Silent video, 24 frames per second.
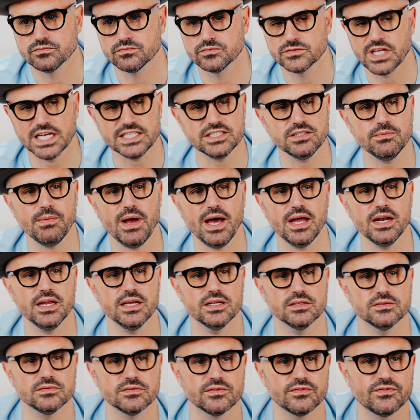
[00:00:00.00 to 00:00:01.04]
that's about
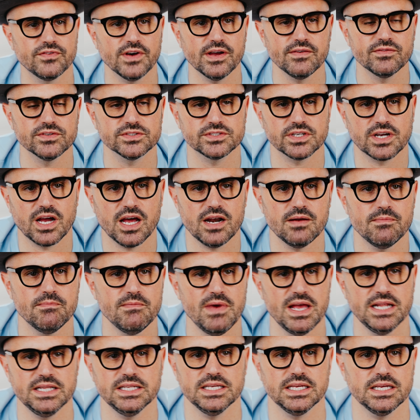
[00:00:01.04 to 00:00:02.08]
it. Flavors are kind of
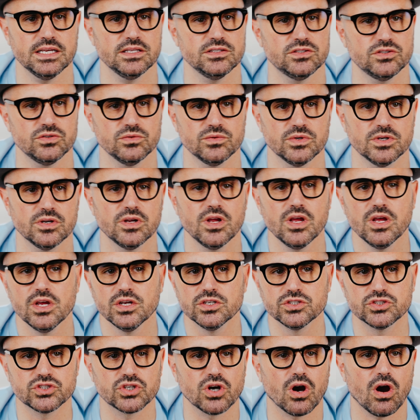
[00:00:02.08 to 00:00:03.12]
mending into a
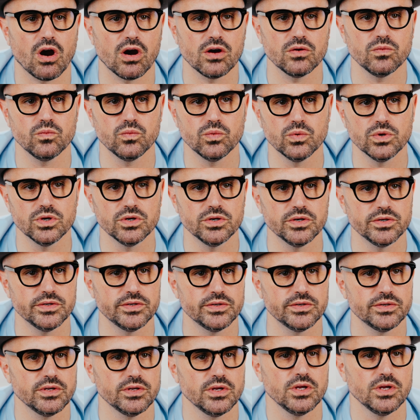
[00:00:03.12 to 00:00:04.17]
charred
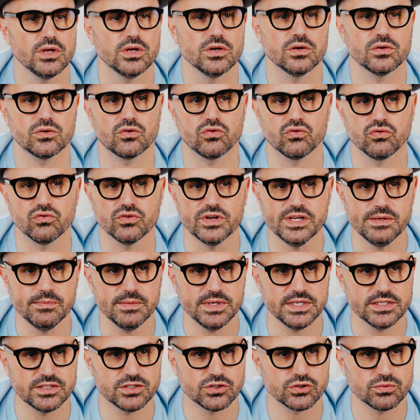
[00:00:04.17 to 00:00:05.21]
wood,
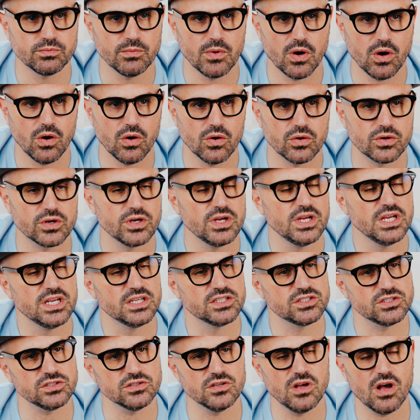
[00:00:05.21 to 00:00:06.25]
creamy smoke.
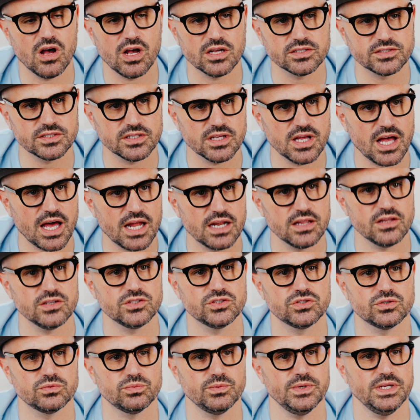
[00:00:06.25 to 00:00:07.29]
It's lost a lot of the
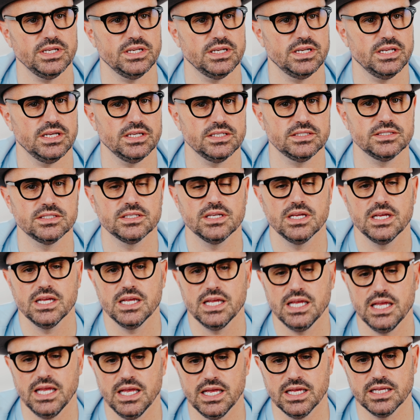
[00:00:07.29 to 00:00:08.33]
sweetness.
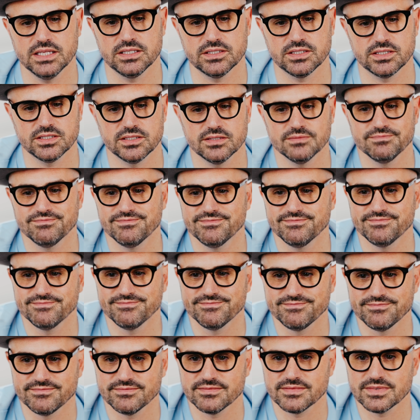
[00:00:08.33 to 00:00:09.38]
It's
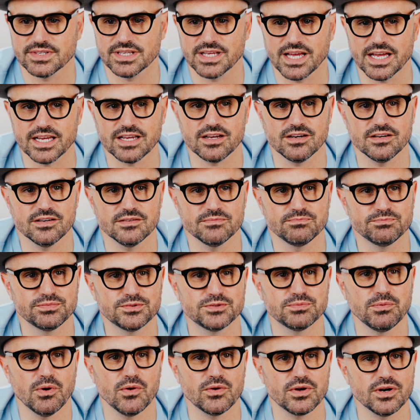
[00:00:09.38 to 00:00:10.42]
like a
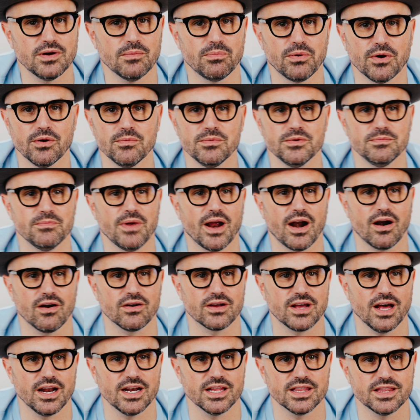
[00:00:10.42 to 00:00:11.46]
smoking a bourbon barrel
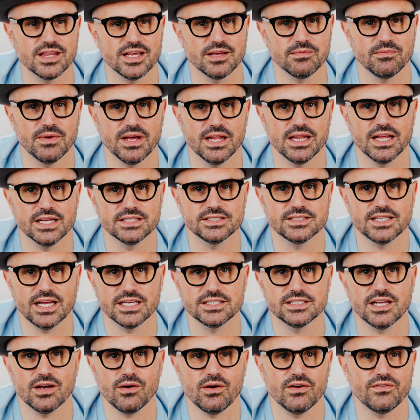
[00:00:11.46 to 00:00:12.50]
kind of thing, man.
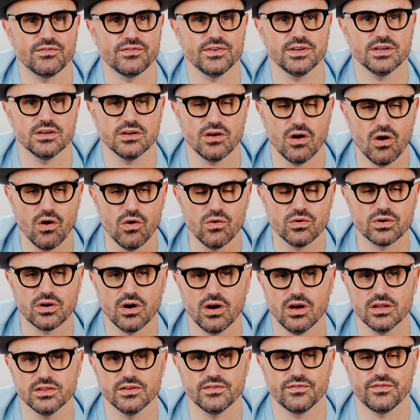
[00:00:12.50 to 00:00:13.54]
That's how I feel. Oak
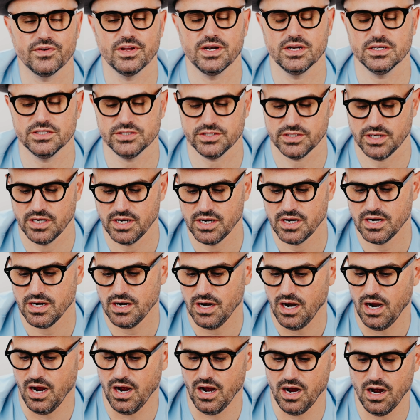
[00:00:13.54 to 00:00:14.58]
on the finish.
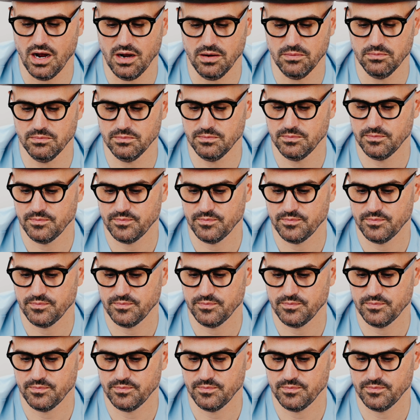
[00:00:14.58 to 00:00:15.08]
I'm